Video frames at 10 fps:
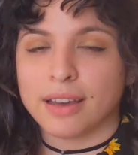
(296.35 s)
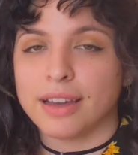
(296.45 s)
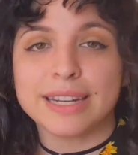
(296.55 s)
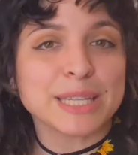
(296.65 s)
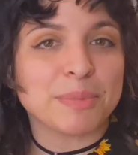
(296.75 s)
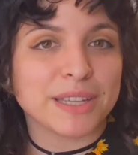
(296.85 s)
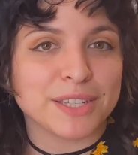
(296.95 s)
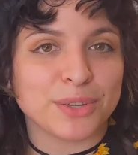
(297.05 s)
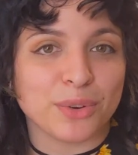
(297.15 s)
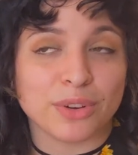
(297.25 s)

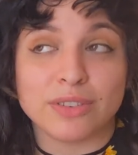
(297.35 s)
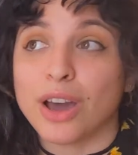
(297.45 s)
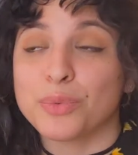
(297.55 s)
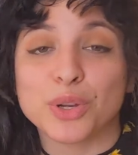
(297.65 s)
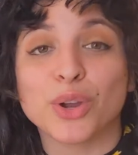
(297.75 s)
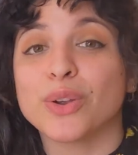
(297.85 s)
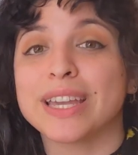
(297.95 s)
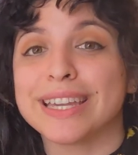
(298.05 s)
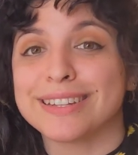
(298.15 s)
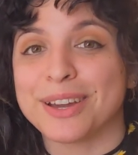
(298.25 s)
Unexpected or
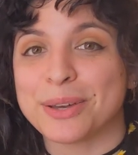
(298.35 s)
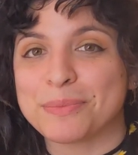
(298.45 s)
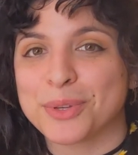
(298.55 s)
non-recurring income